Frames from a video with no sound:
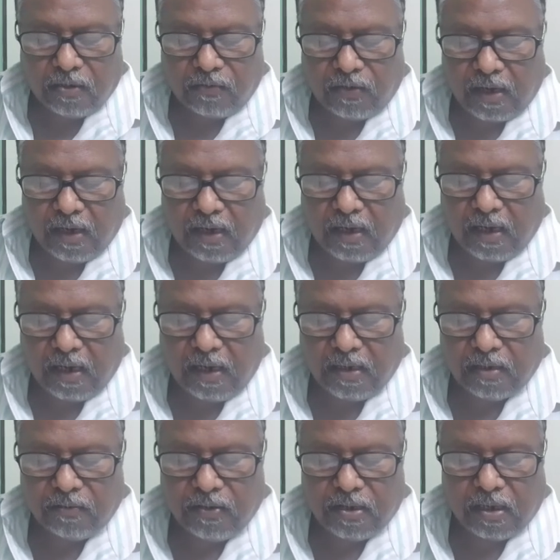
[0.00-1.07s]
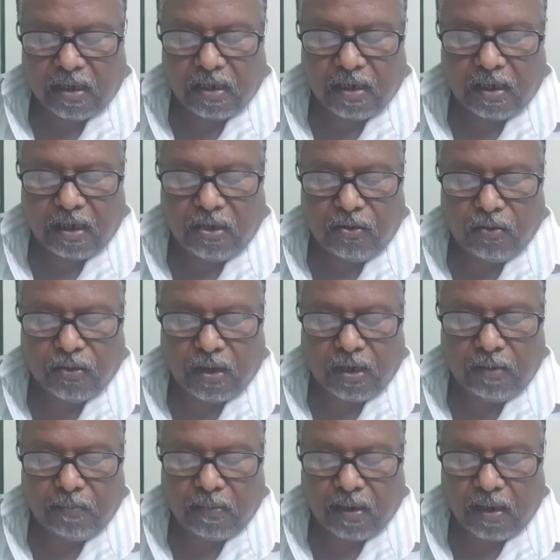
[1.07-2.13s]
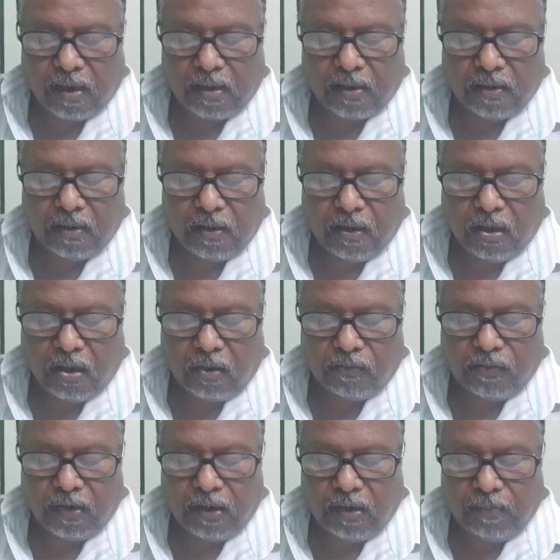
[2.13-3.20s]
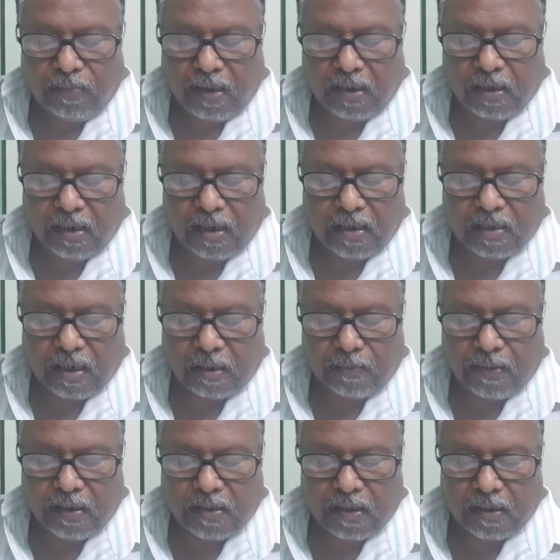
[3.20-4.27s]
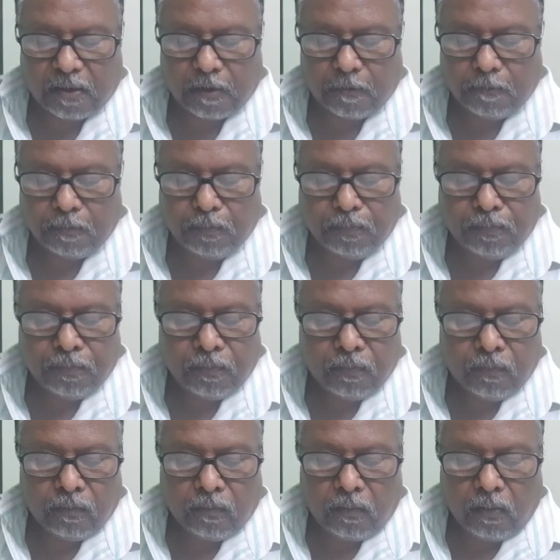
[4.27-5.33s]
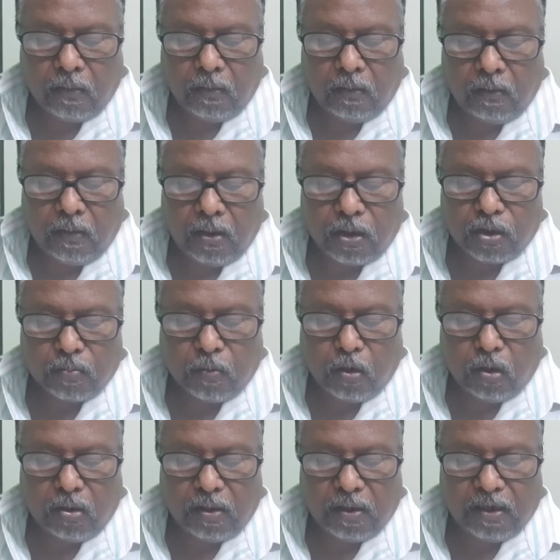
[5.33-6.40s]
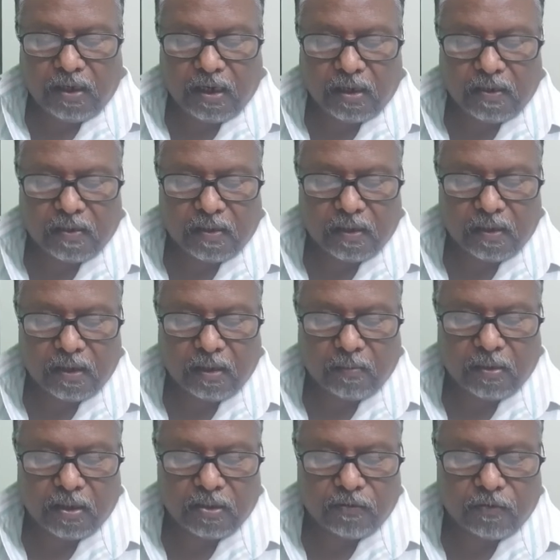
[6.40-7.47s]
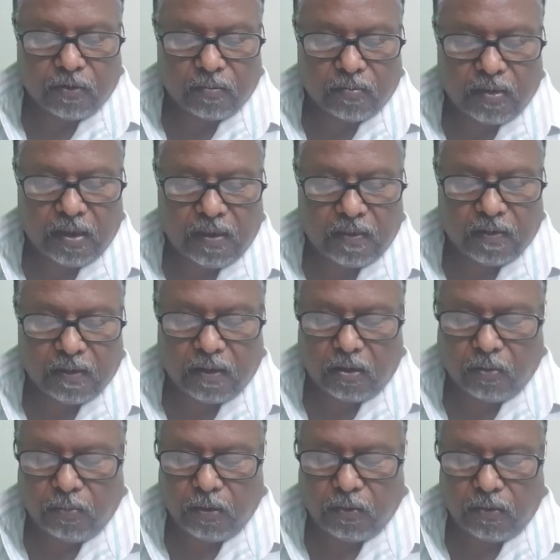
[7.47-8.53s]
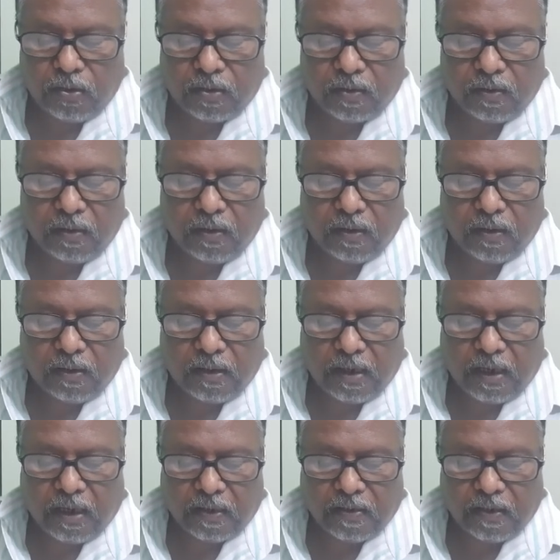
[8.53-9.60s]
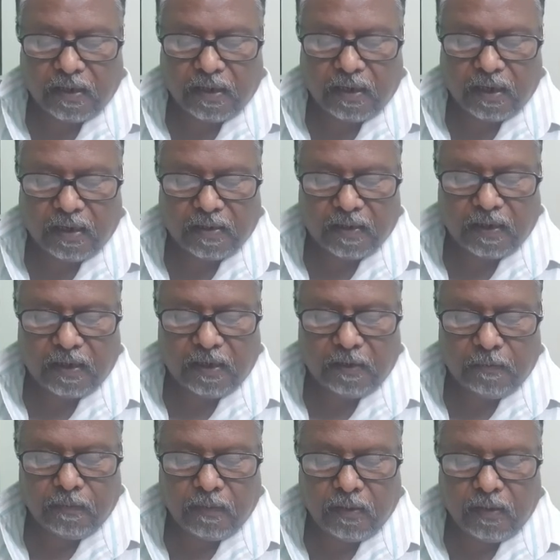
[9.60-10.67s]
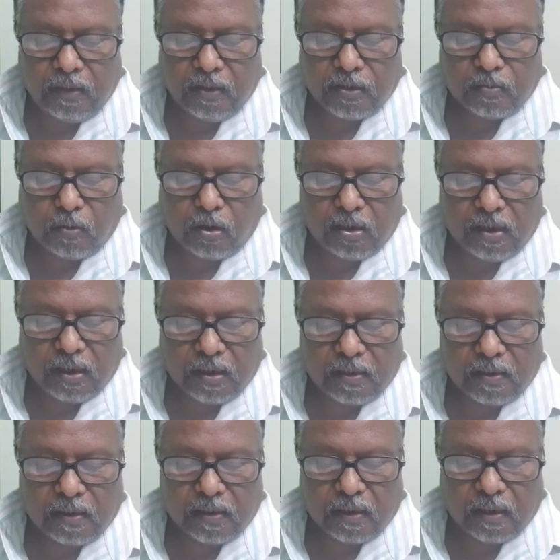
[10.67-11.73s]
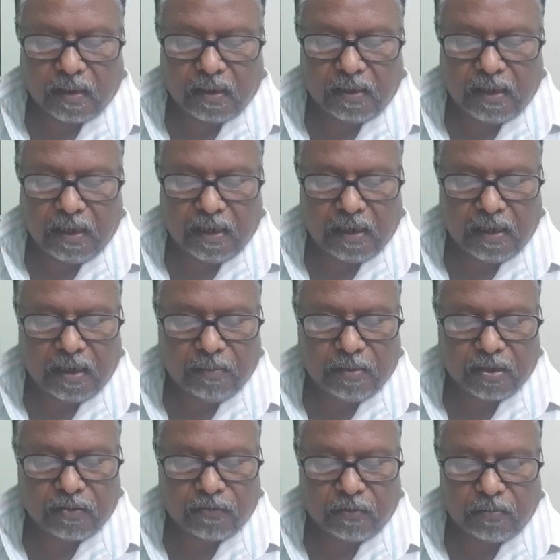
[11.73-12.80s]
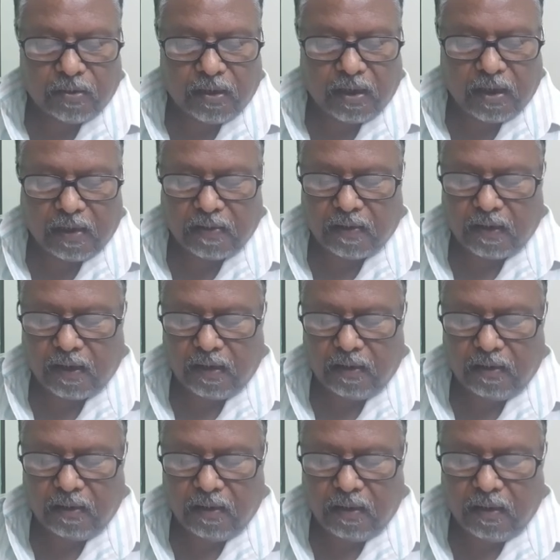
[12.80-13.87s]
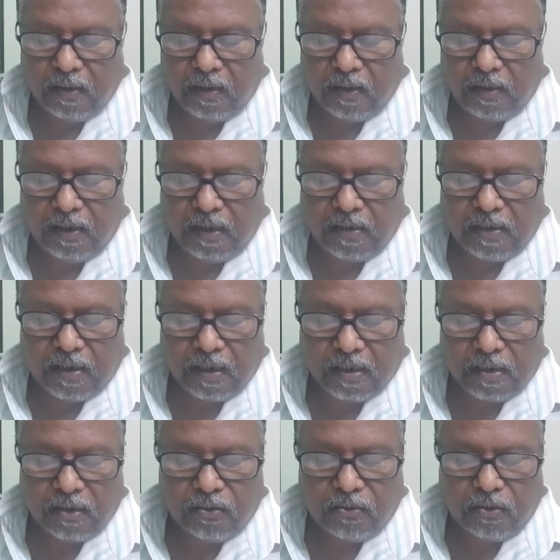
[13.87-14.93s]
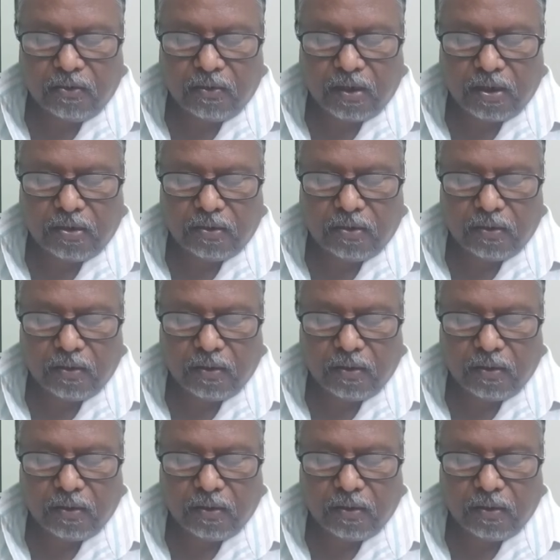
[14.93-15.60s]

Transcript: of Langerhans, which are the endocrine part of the pancreas, are present. Small ducts emerge from these lobules. They are acini. Small ducts, they are emerge from the acini. These ducts unite